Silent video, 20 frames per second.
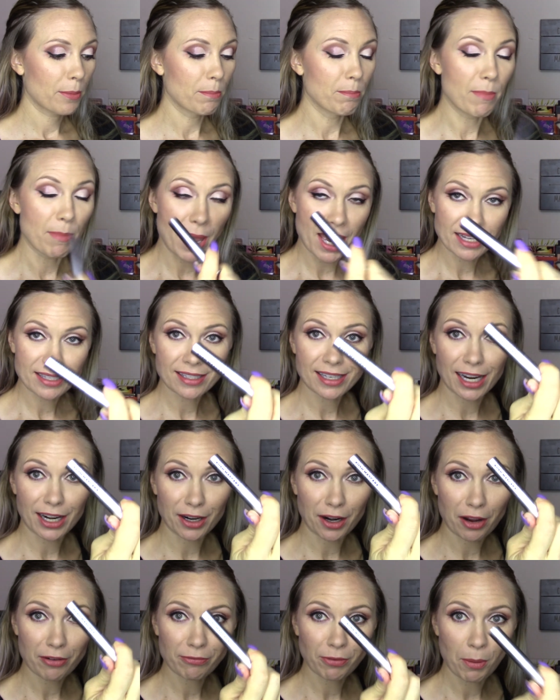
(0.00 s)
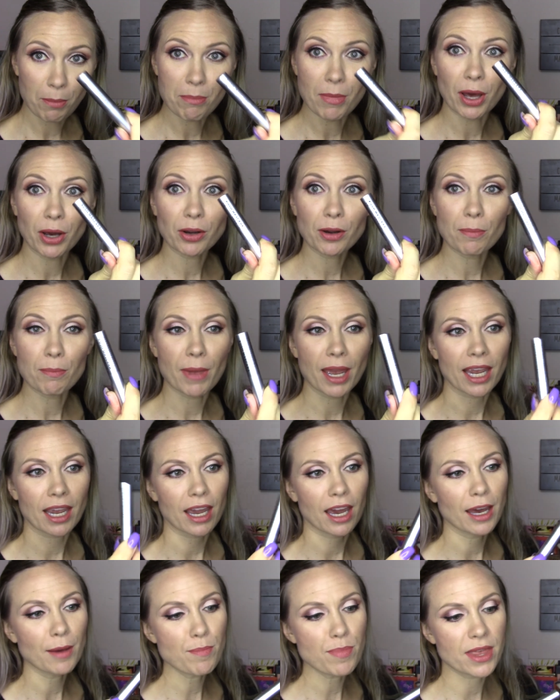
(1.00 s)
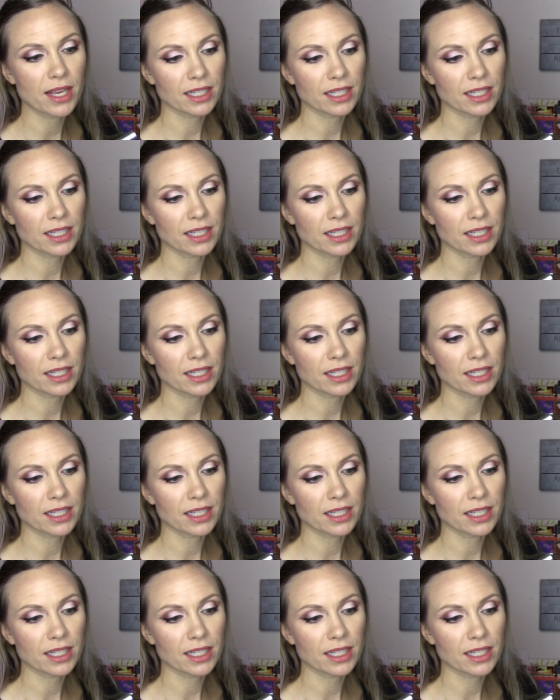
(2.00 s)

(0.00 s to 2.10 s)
mascara from Milk Makeup.